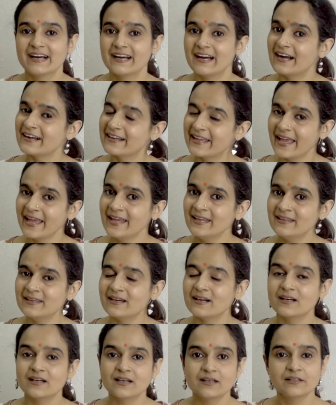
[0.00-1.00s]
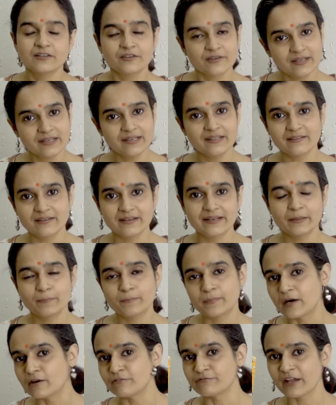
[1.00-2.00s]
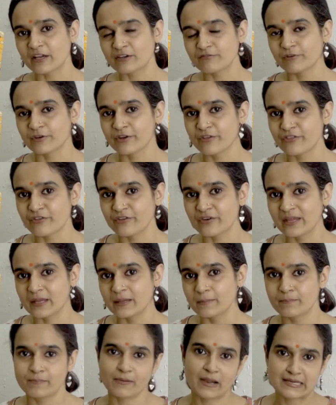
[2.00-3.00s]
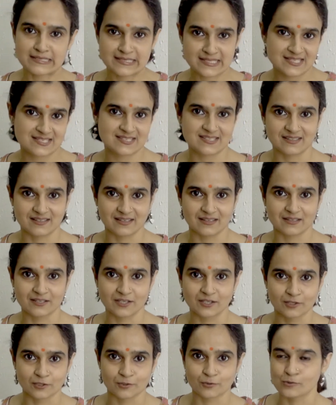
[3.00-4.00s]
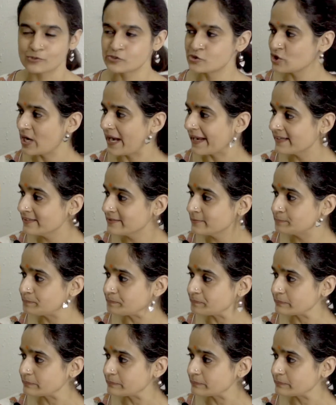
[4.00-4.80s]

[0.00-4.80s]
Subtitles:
Again, really perfect for a 3+ year old child.